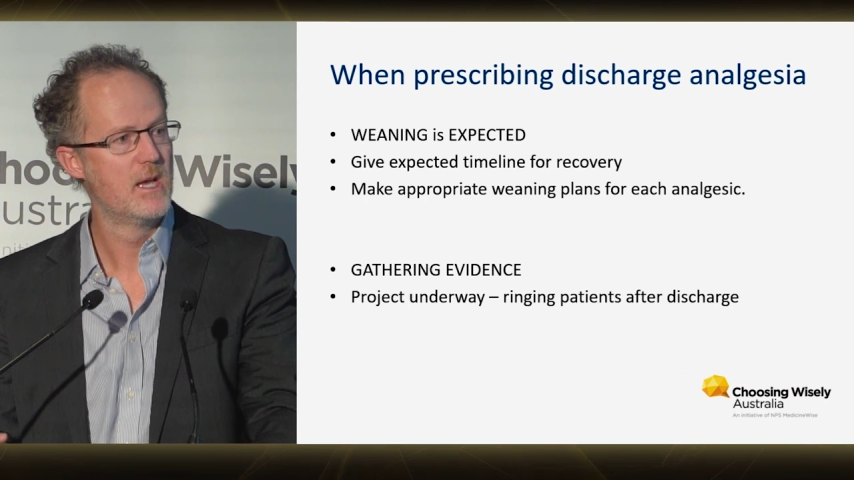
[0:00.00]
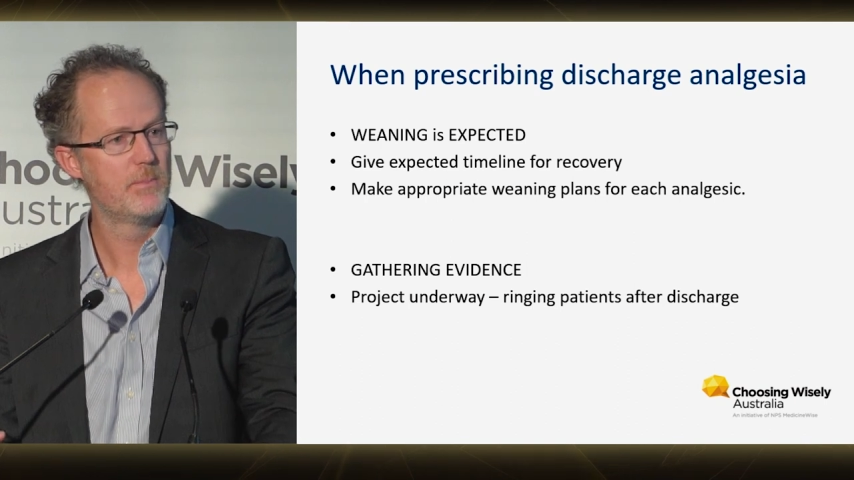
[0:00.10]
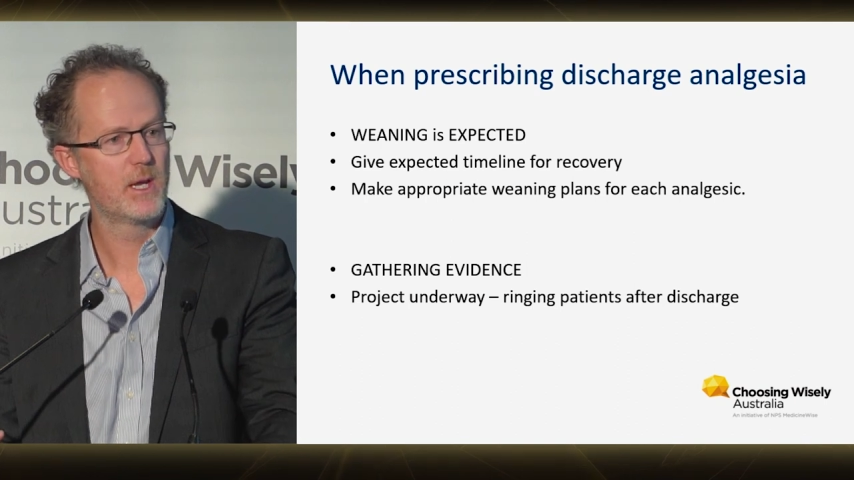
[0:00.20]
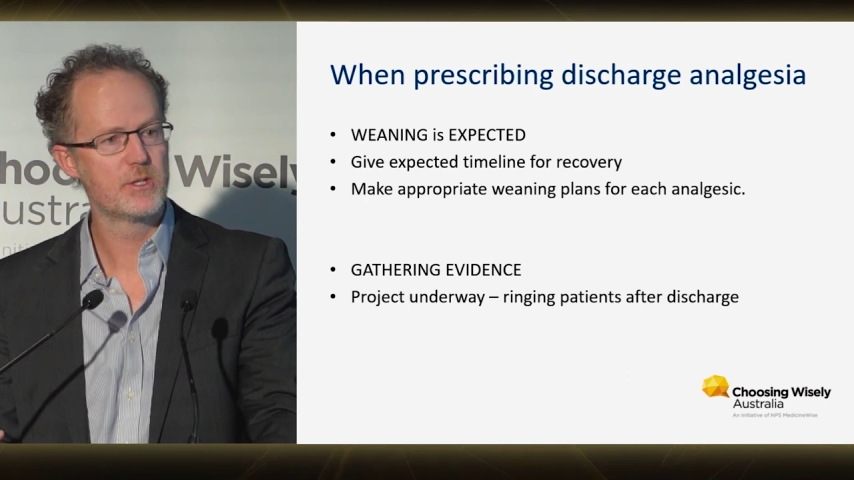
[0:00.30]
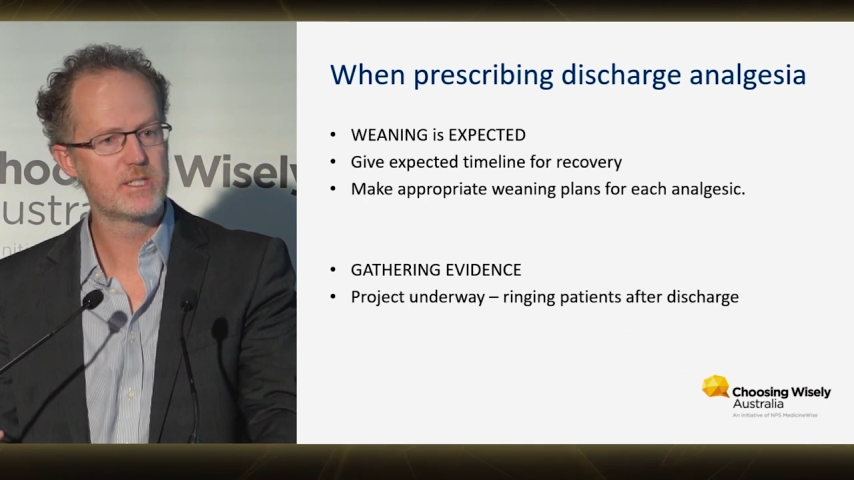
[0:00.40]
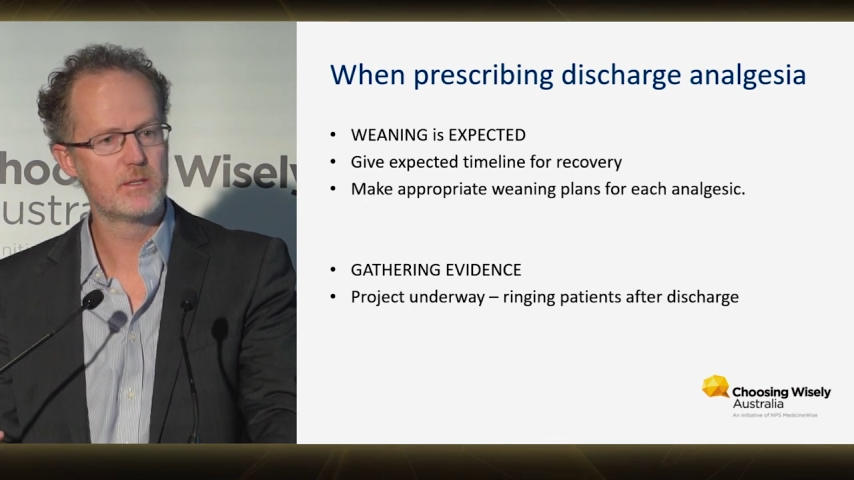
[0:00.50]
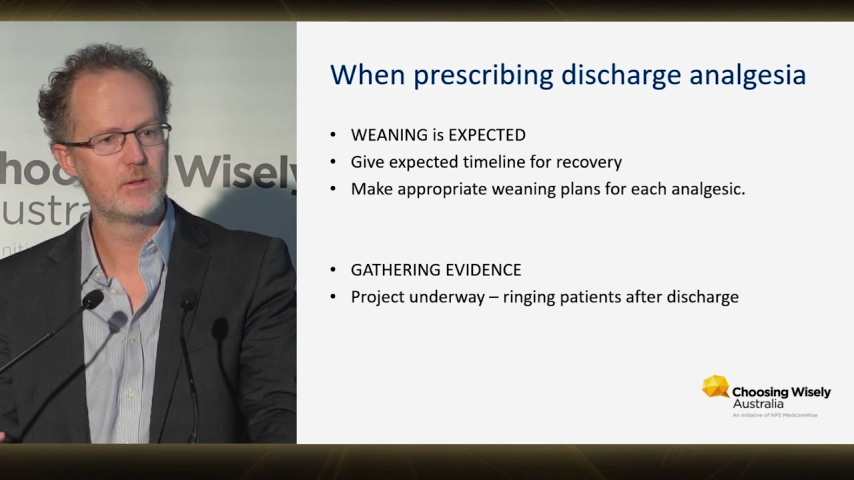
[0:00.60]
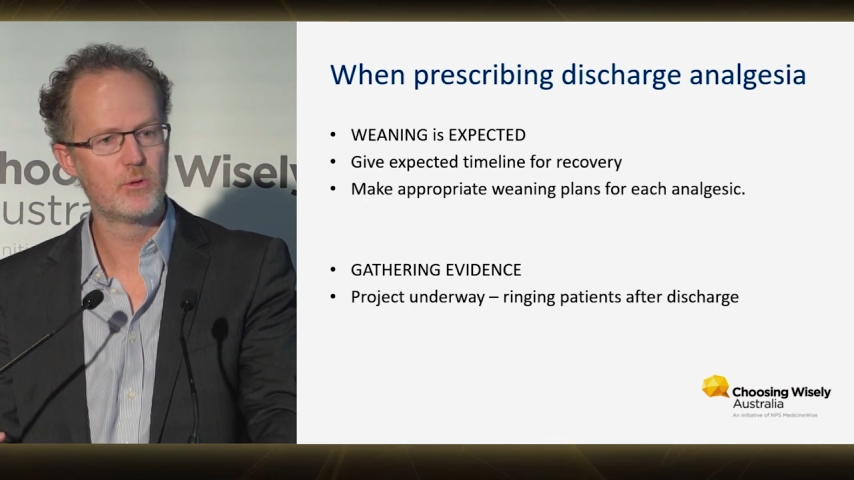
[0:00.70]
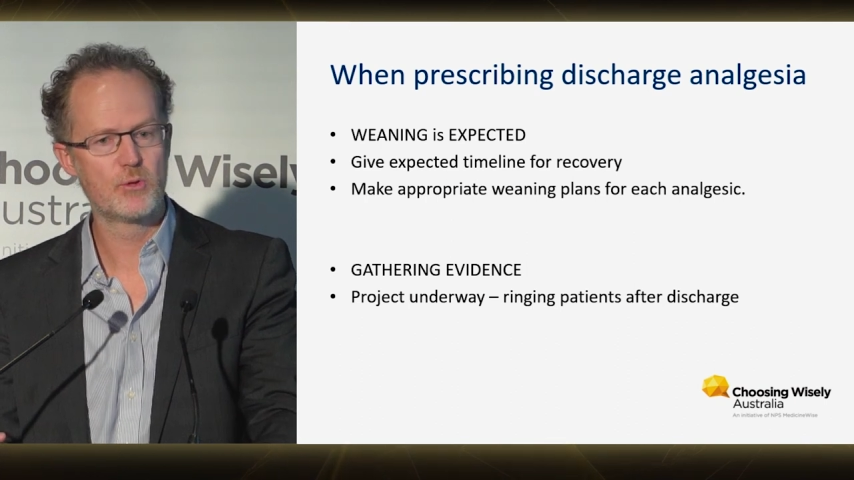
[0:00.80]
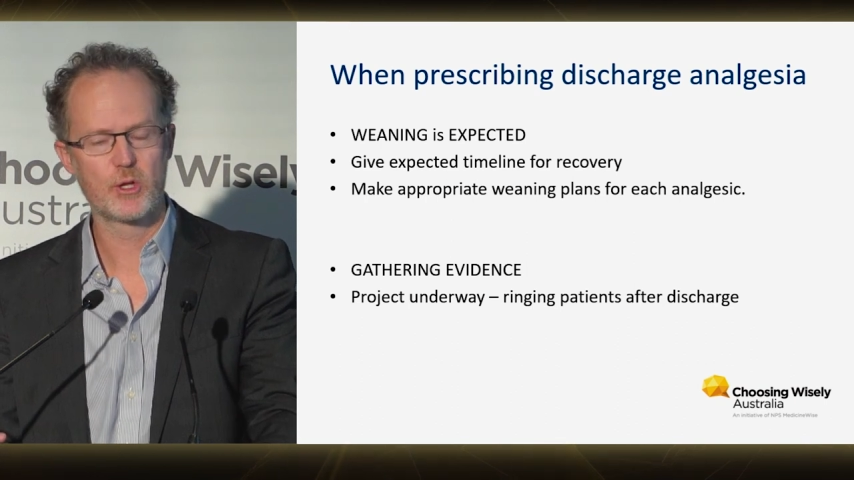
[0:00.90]
Because
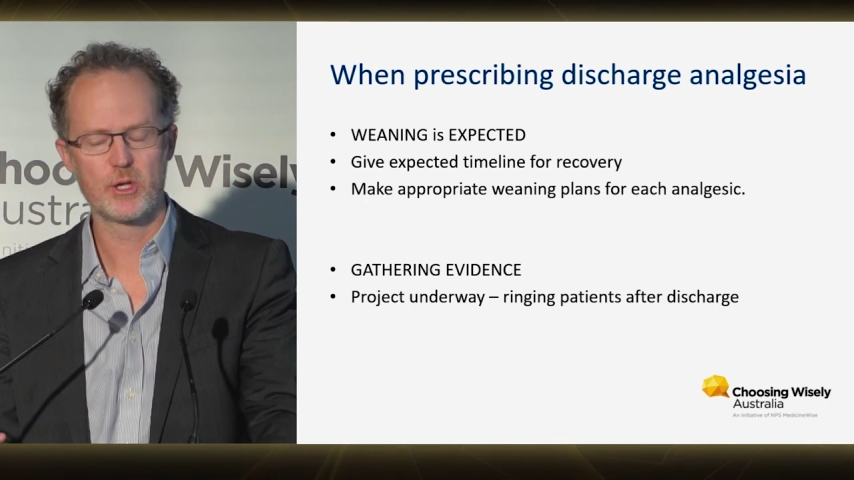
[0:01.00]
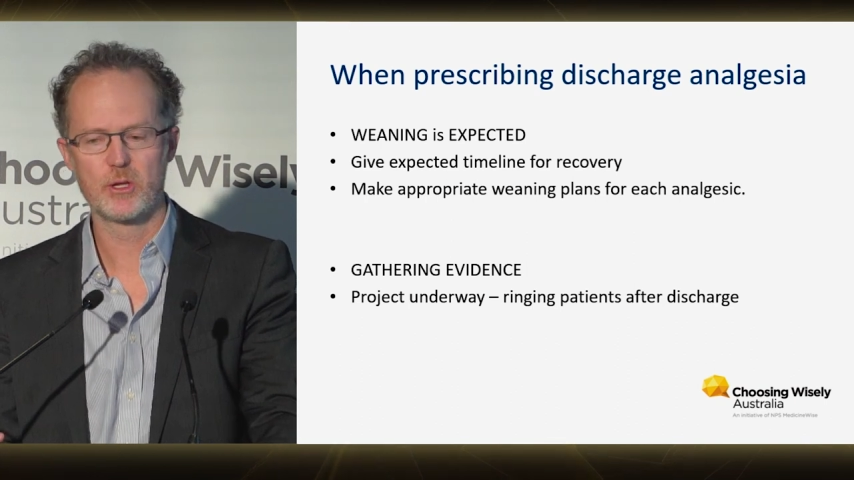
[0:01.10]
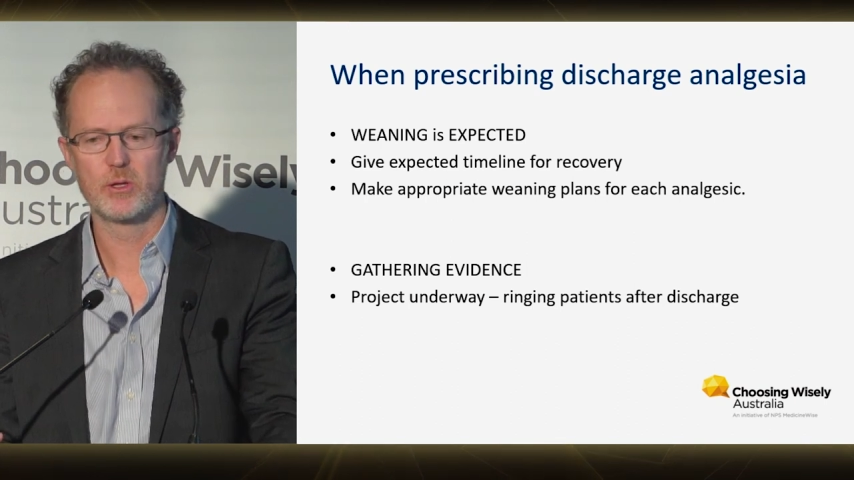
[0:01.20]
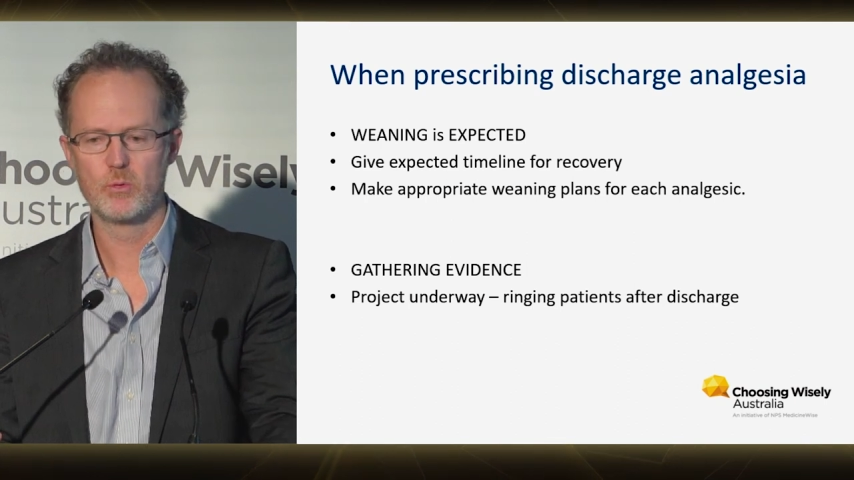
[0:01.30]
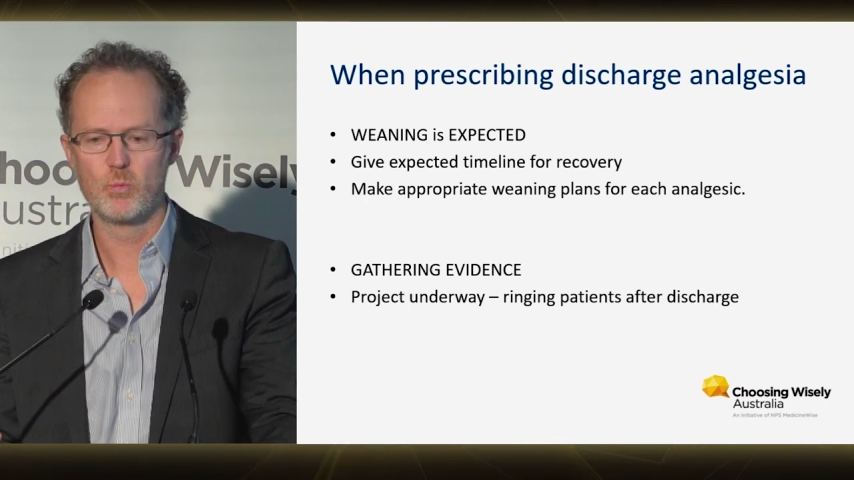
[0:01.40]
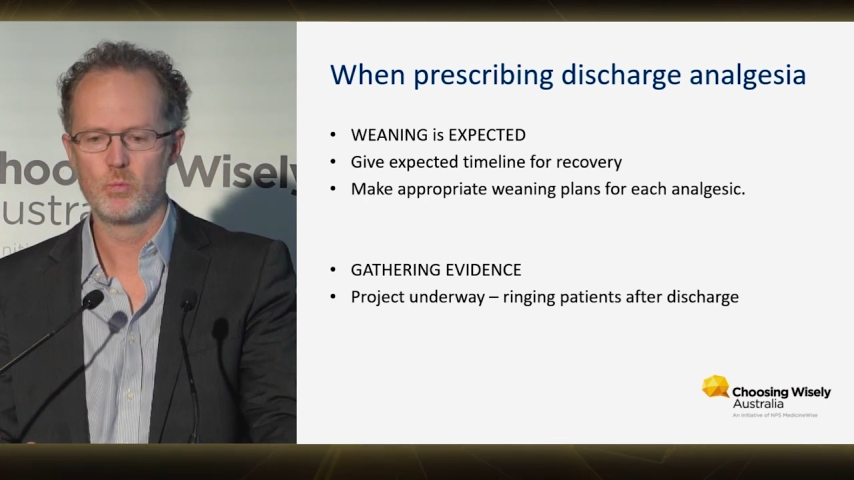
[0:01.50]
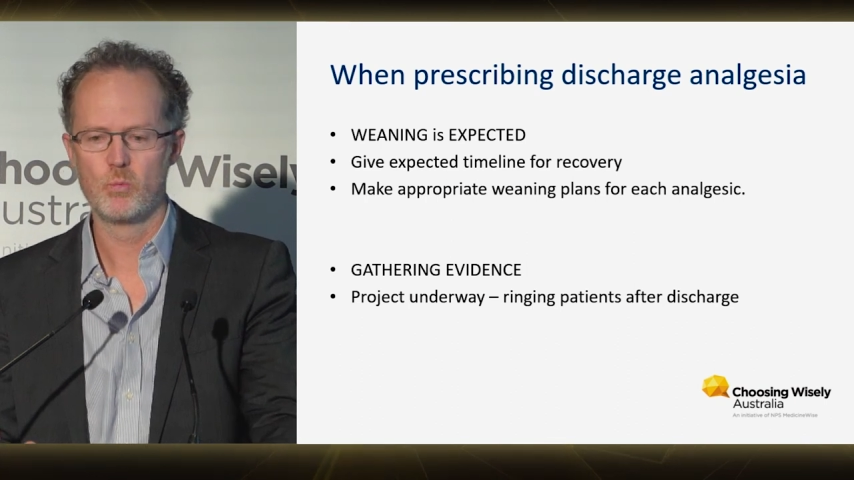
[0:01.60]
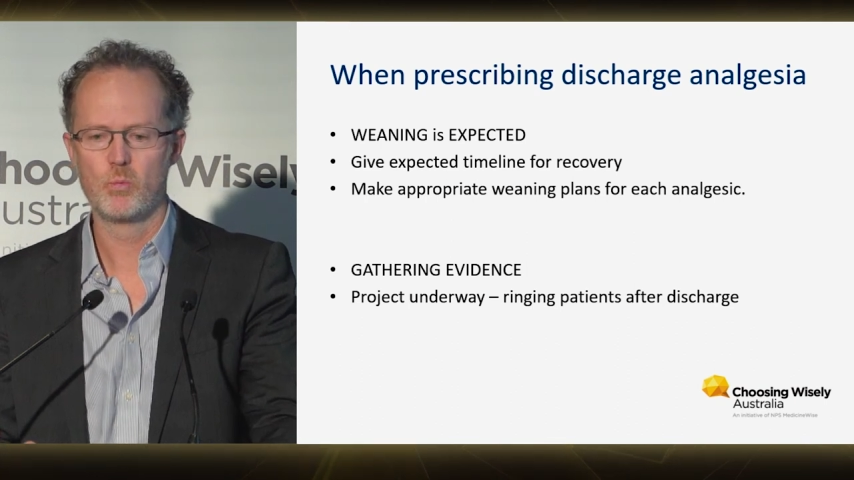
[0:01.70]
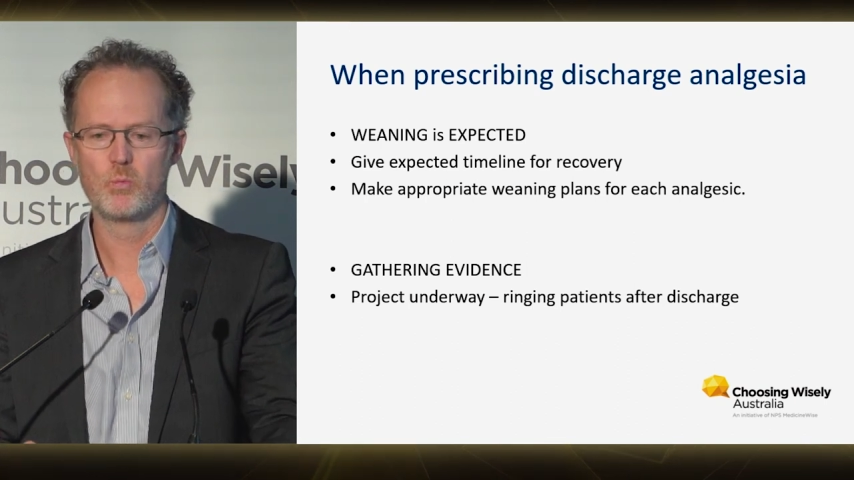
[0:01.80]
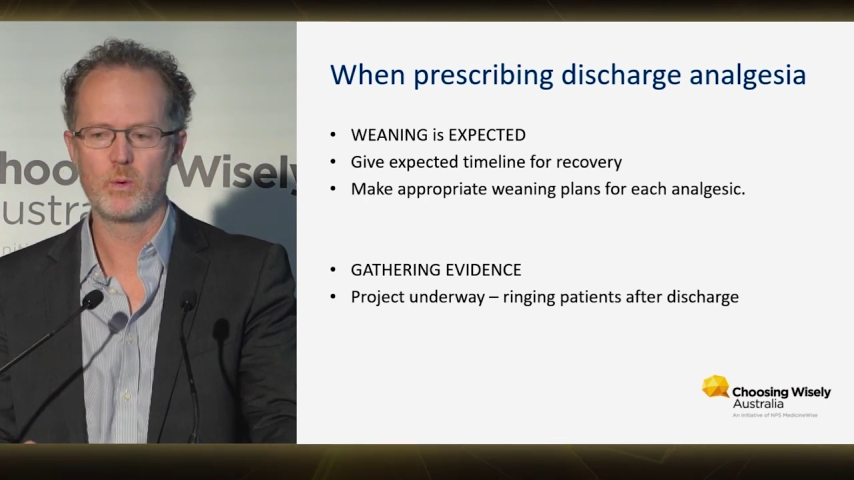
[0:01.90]

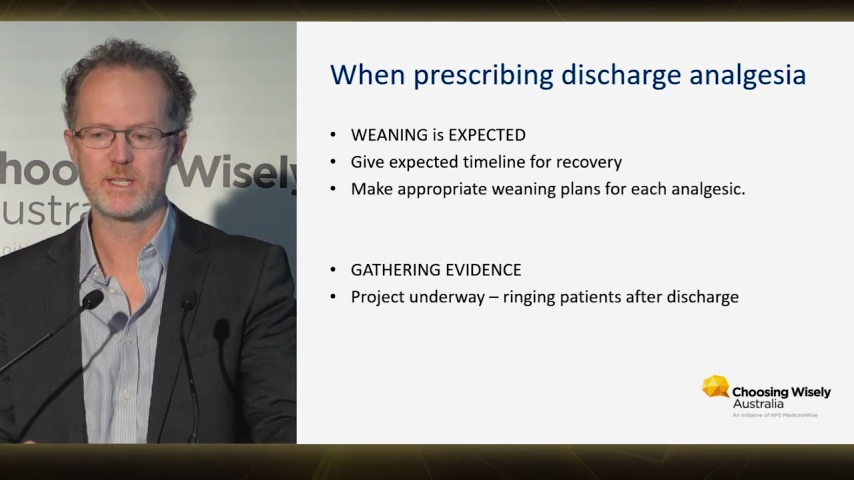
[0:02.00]
we're